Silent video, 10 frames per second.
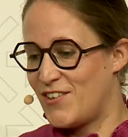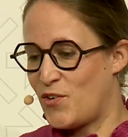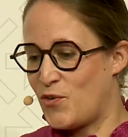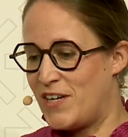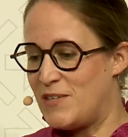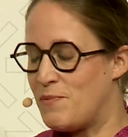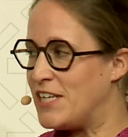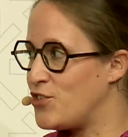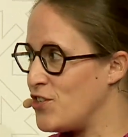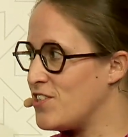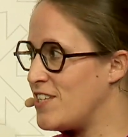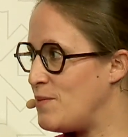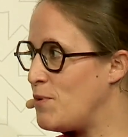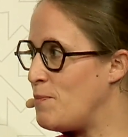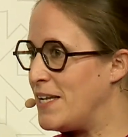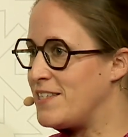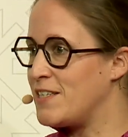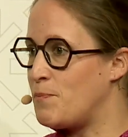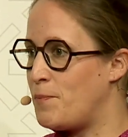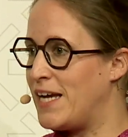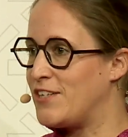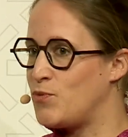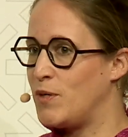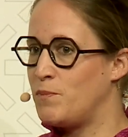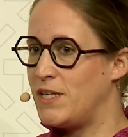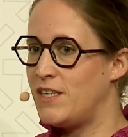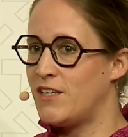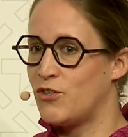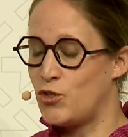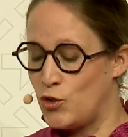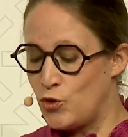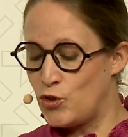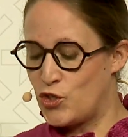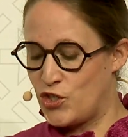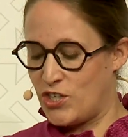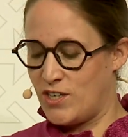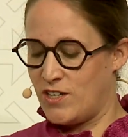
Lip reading: already mentioned, implementing the Pact will be a huge